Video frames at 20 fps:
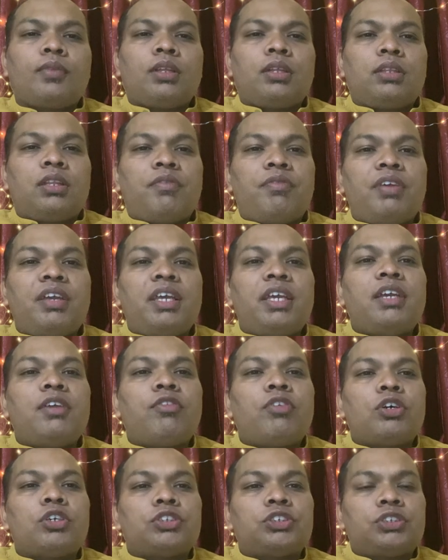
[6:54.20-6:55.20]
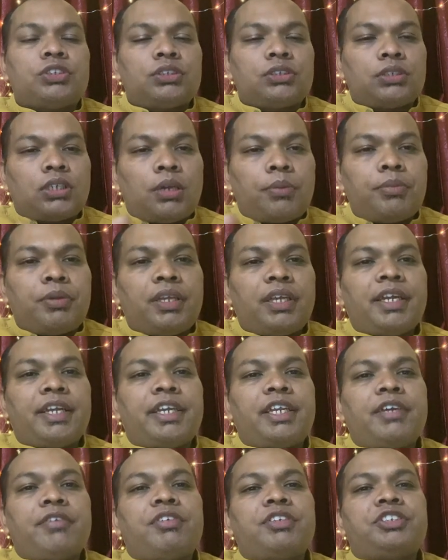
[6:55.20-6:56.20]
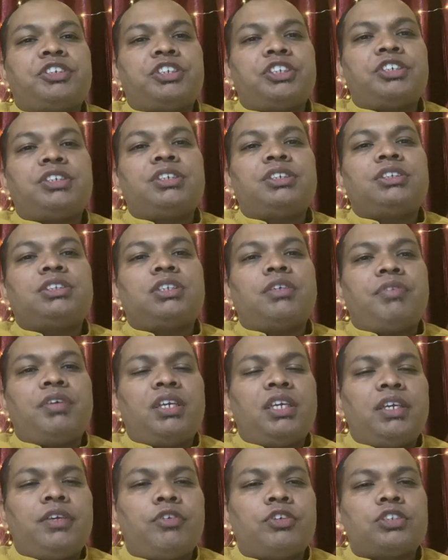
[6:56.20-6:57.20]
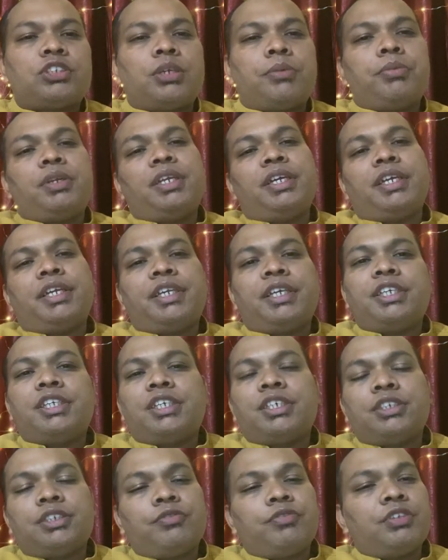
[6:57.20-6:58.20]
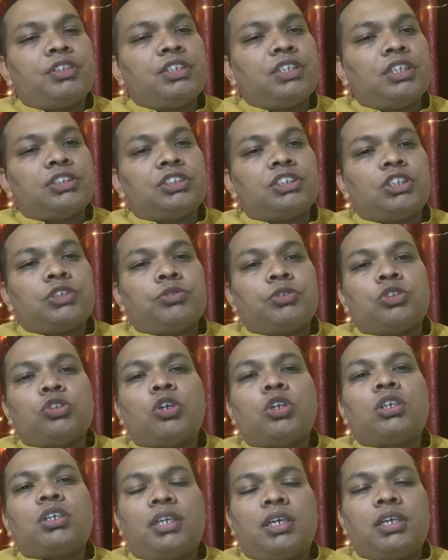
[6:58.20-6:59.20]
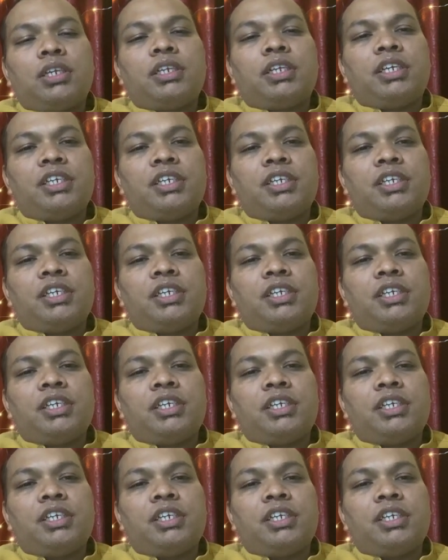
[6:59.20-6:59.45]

the way he was communicating with children, the way he was communicating with youngsters was not really